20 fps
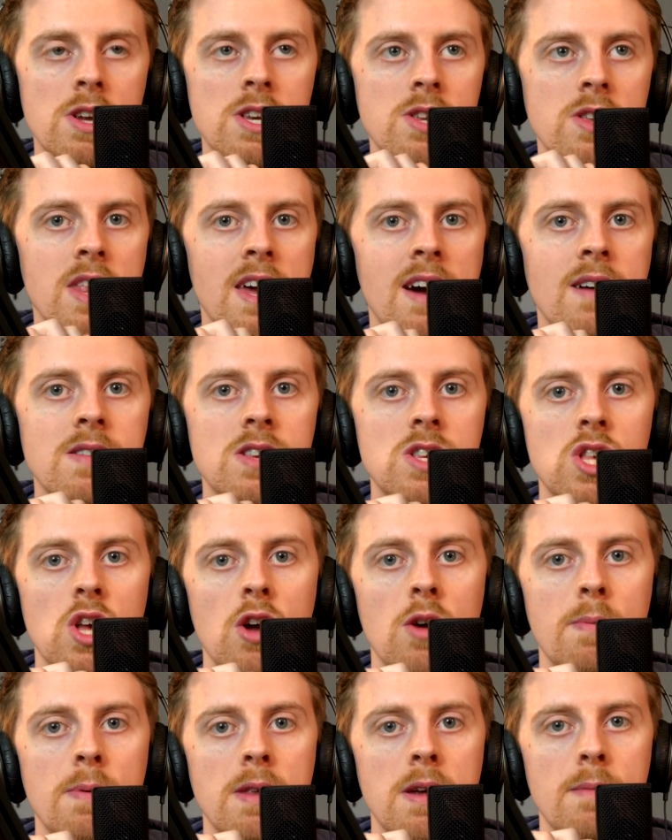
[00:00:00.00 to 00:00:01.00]
I'm going to do now is just
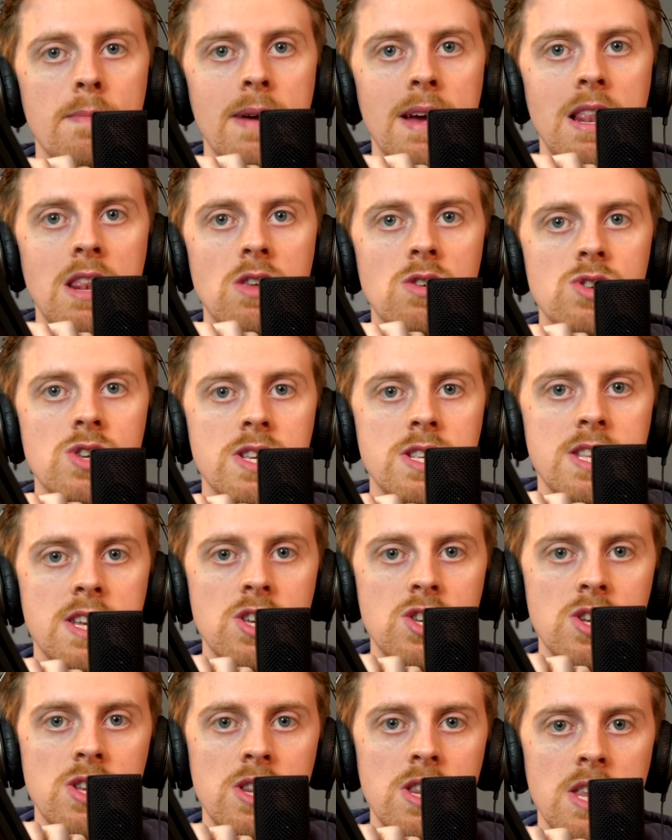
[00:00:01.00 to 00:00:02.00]
open up a Logic
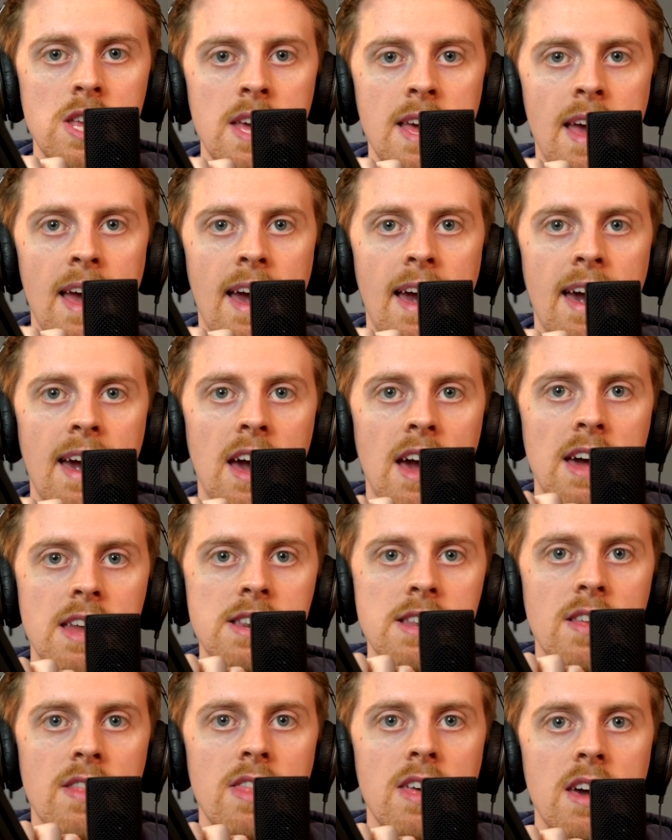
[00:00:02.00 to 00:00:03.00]
session,
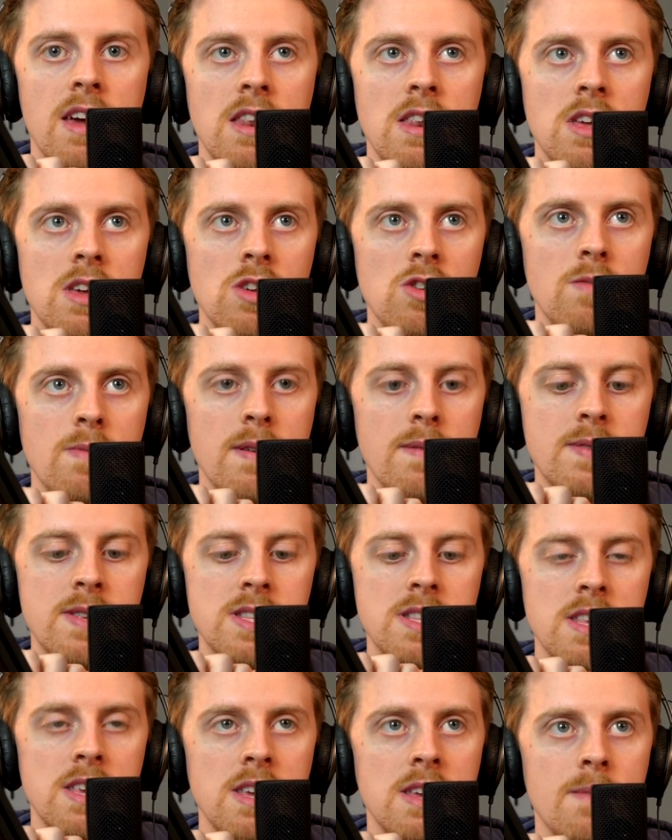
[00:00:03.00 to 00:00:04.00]
and then you'll be able to
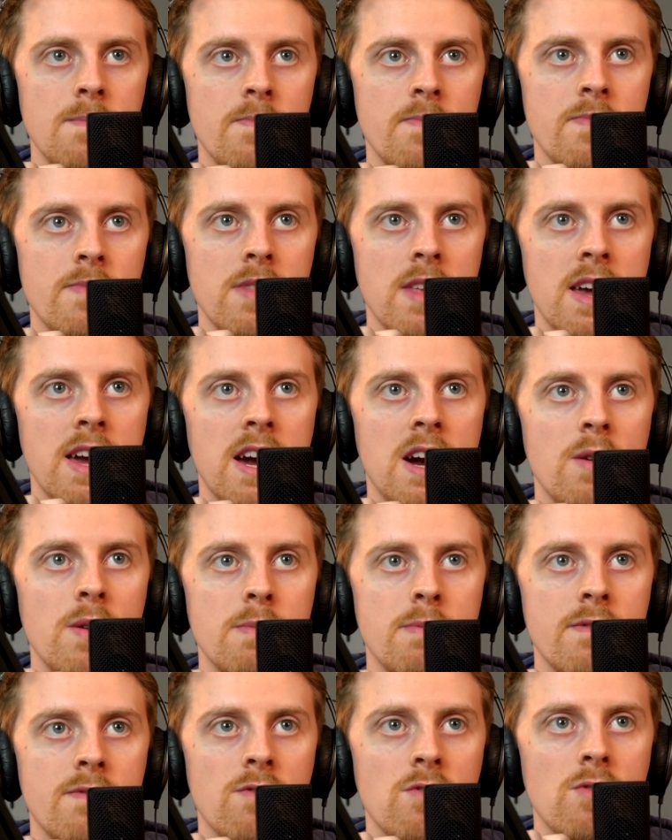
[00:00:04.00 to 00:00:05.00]
see how it
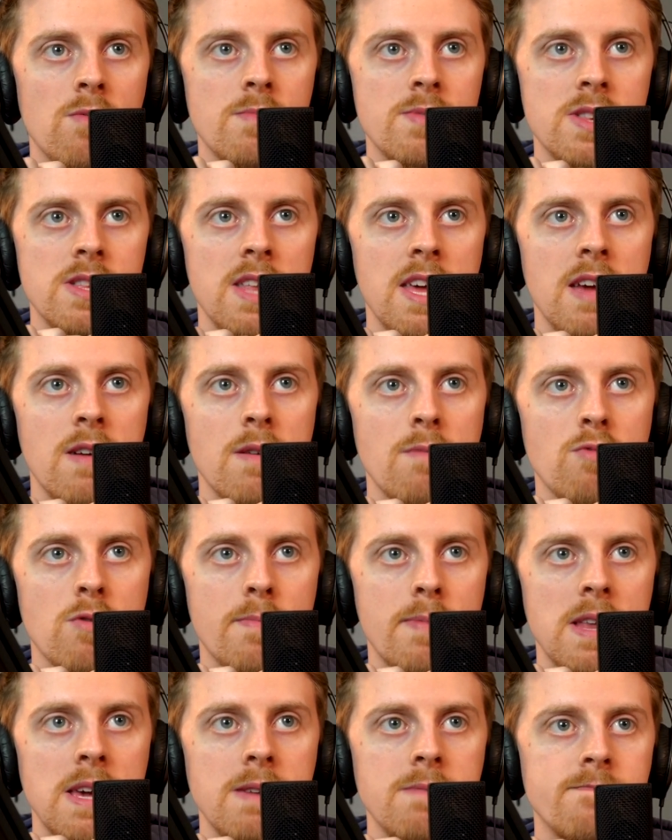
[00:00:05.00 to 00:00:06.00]
performs and hear it
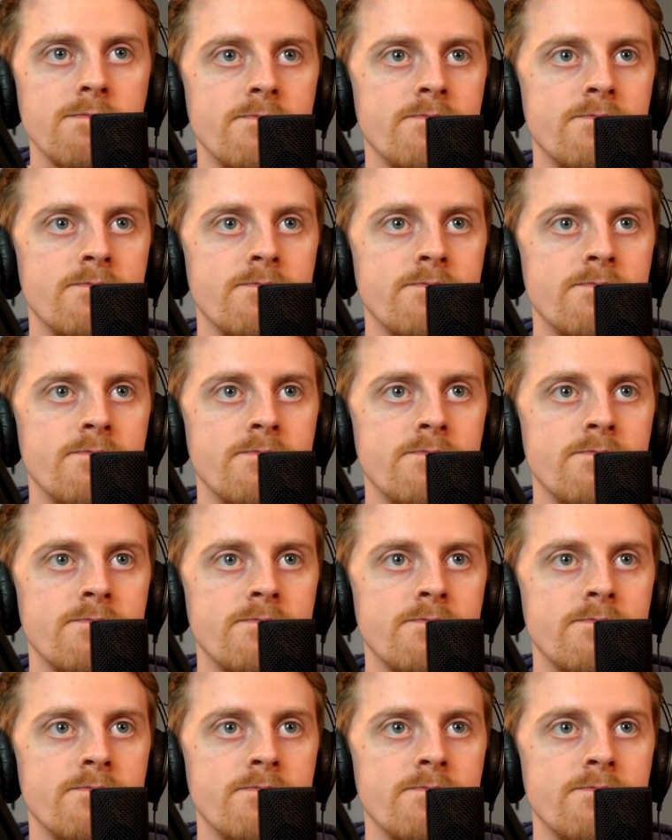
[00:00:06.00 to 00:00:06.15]
properly.